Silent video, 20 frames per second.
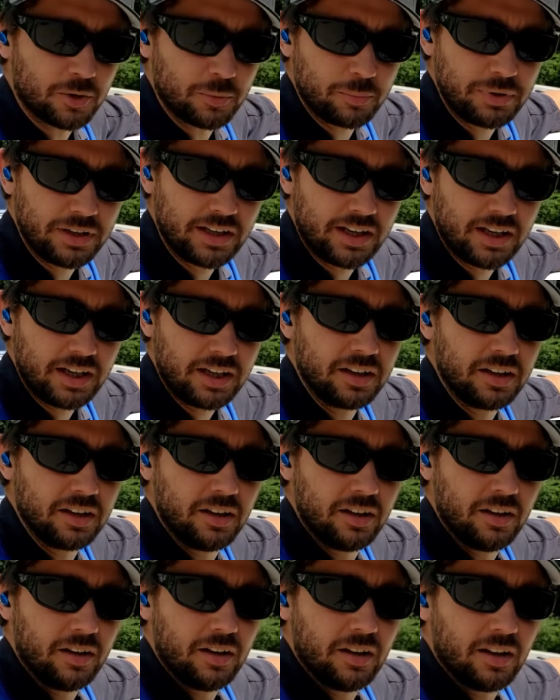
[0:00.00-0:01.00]
bitty
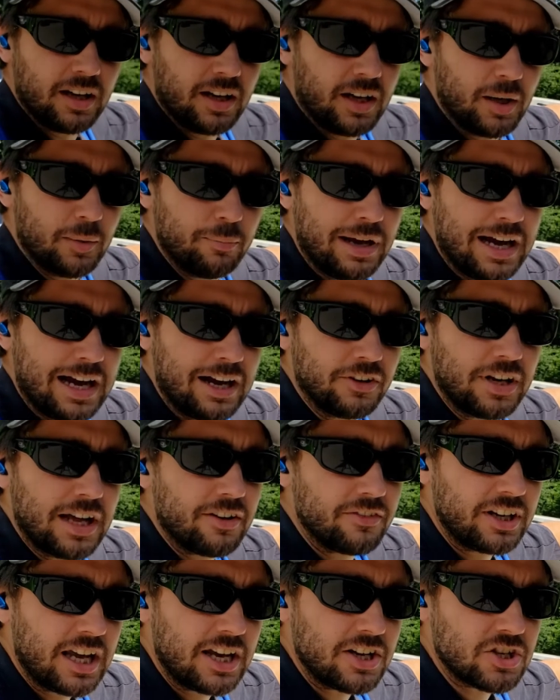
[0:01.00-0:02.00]
bow
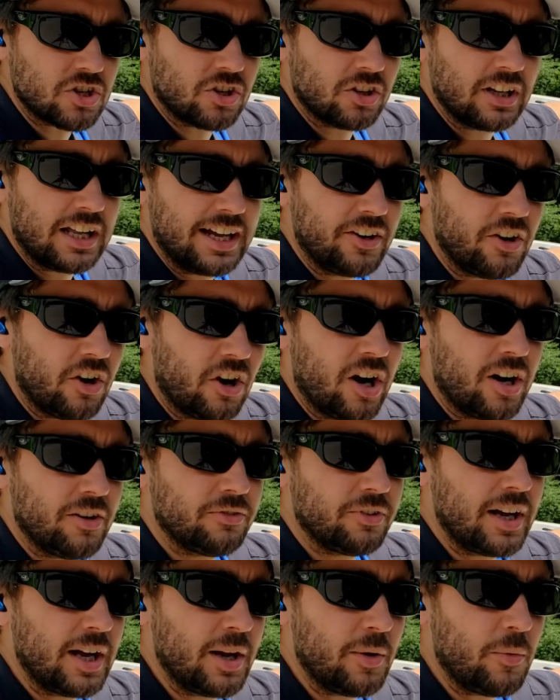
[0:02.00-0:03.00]
navigational light
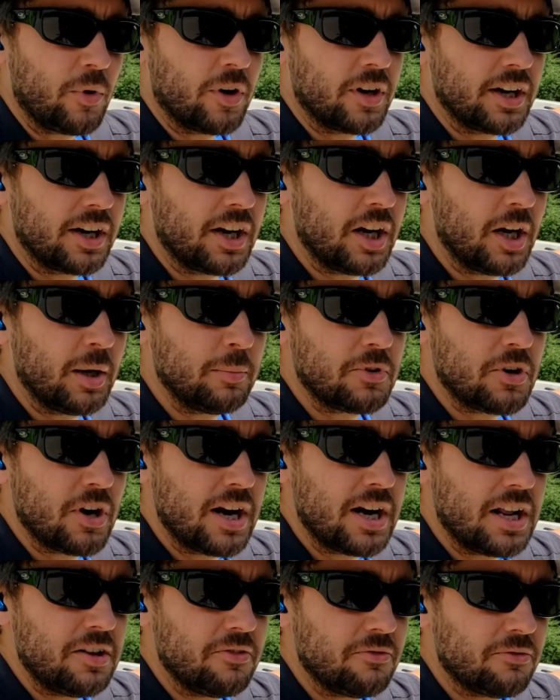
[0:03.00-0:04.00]
off, and we're going to
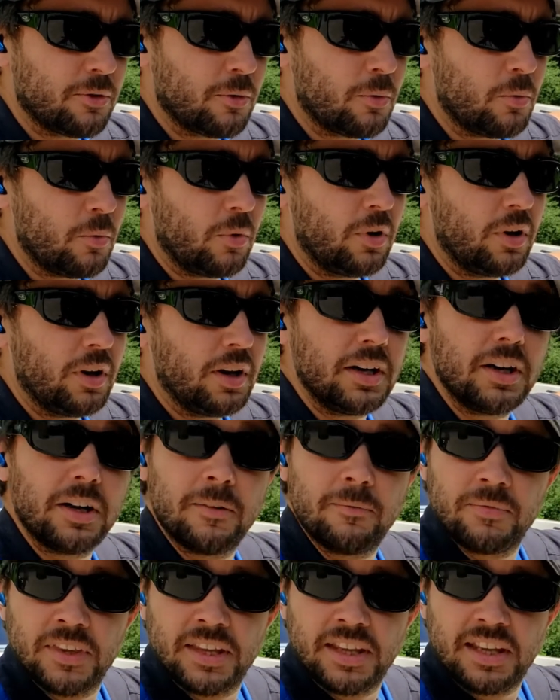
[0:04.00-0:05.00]
upgrade it for one
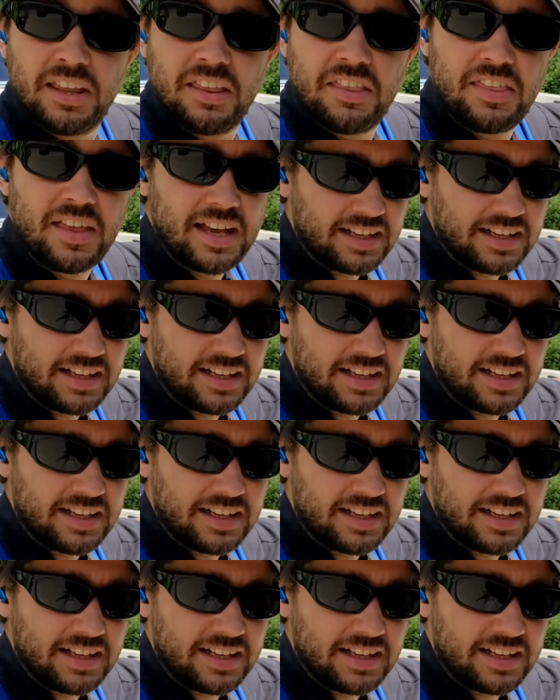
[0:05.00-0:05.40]
that